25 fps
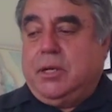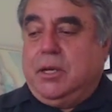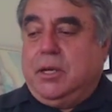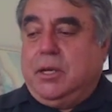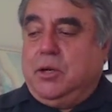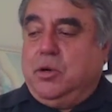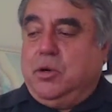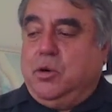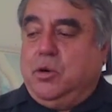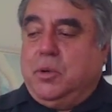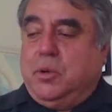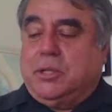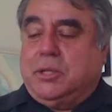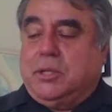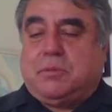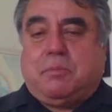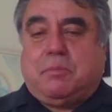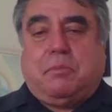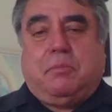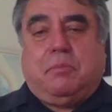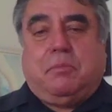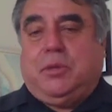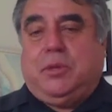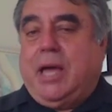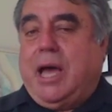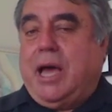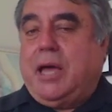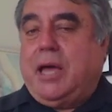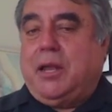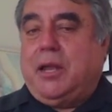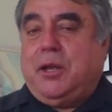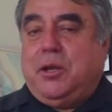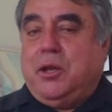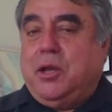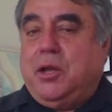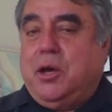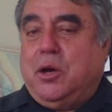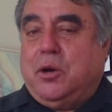who was not
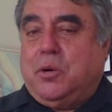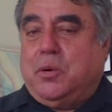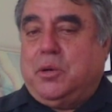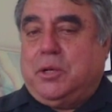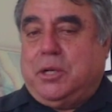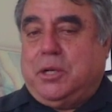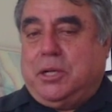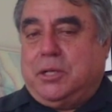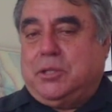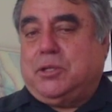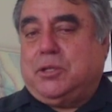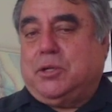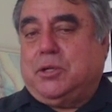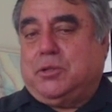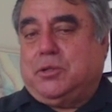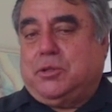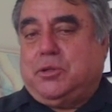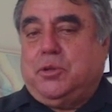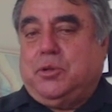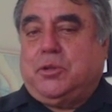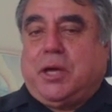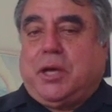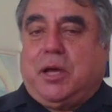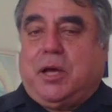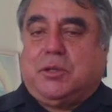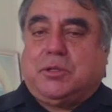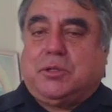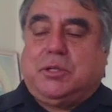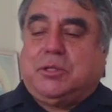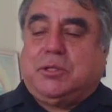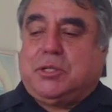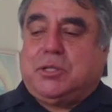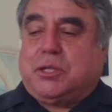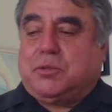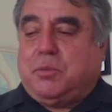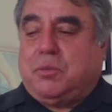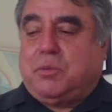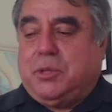known until 2006
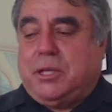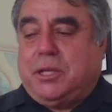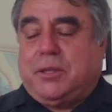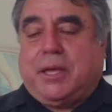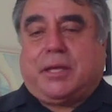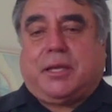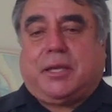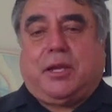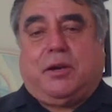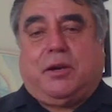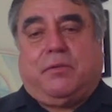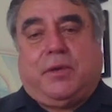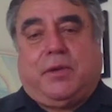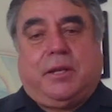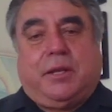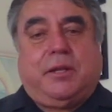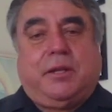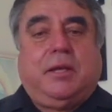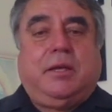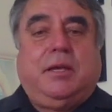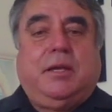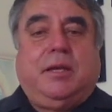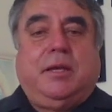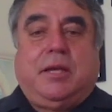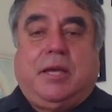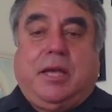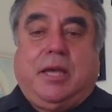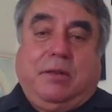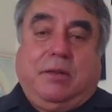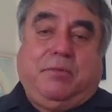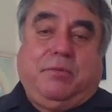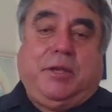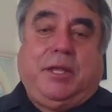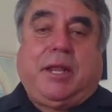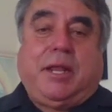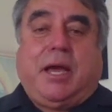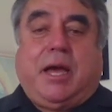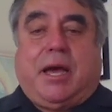when we did that caravan,
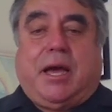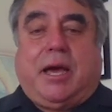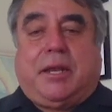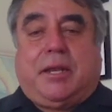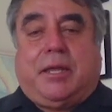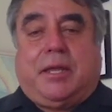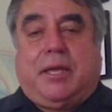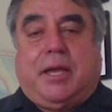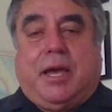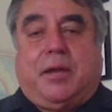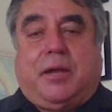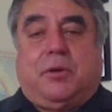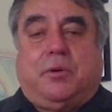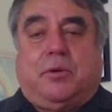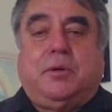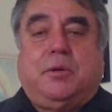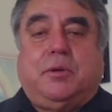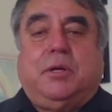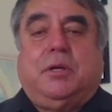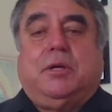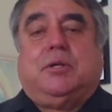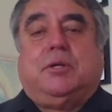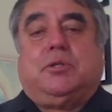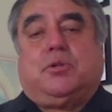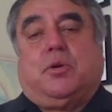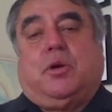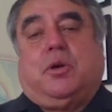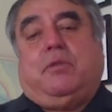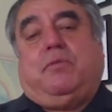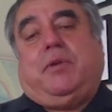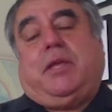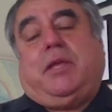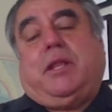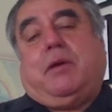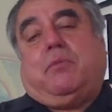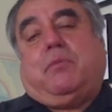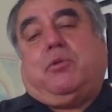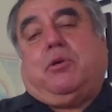Elvira Arellano. So
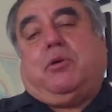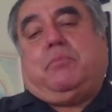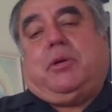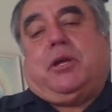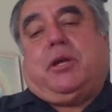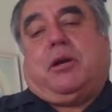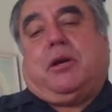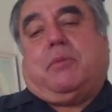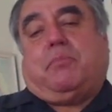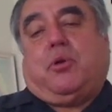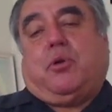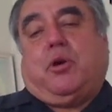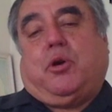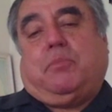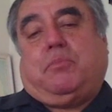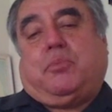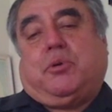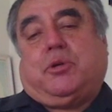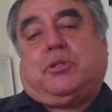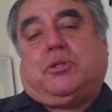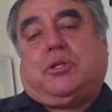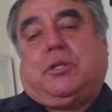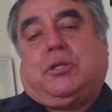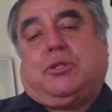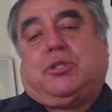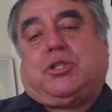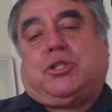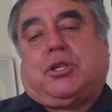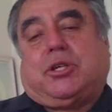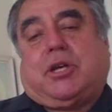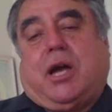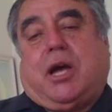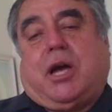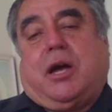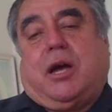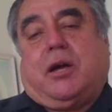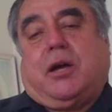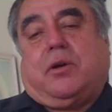Elvira will be our point person in
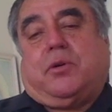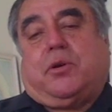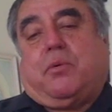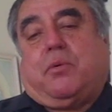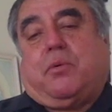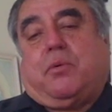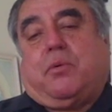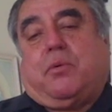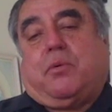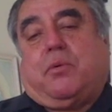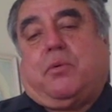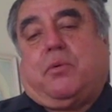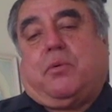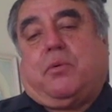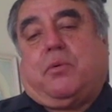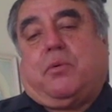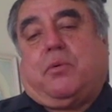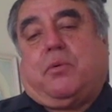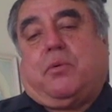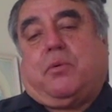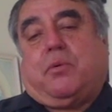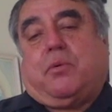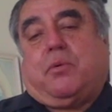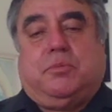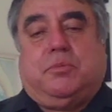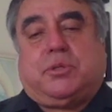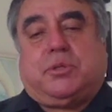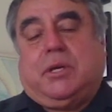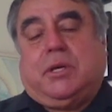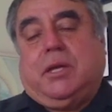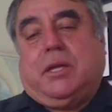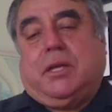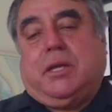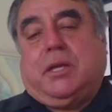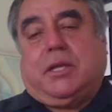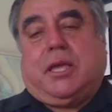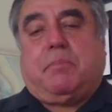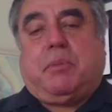Chicago to troops,
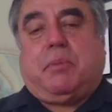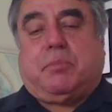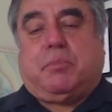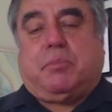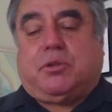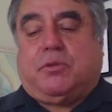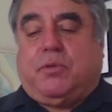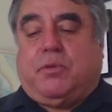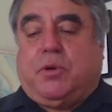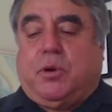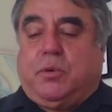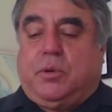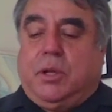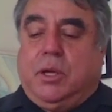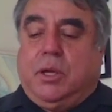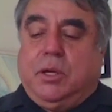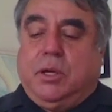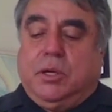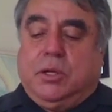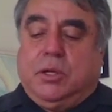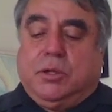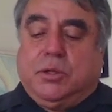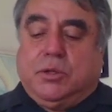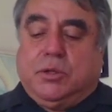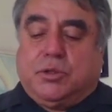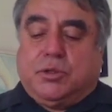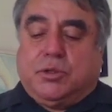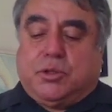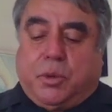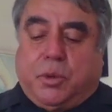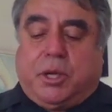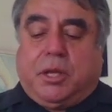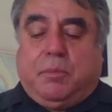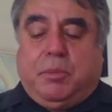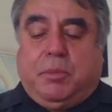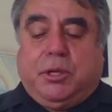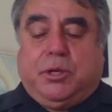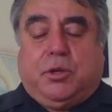get people to vote. So we're
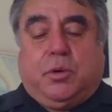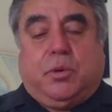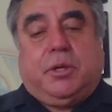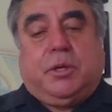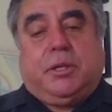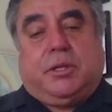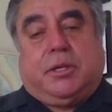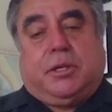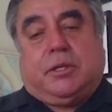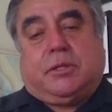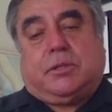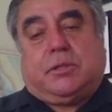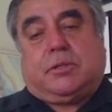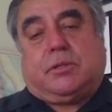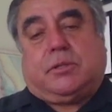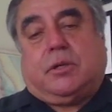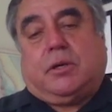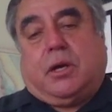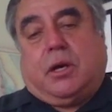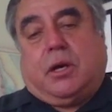going to be doing this,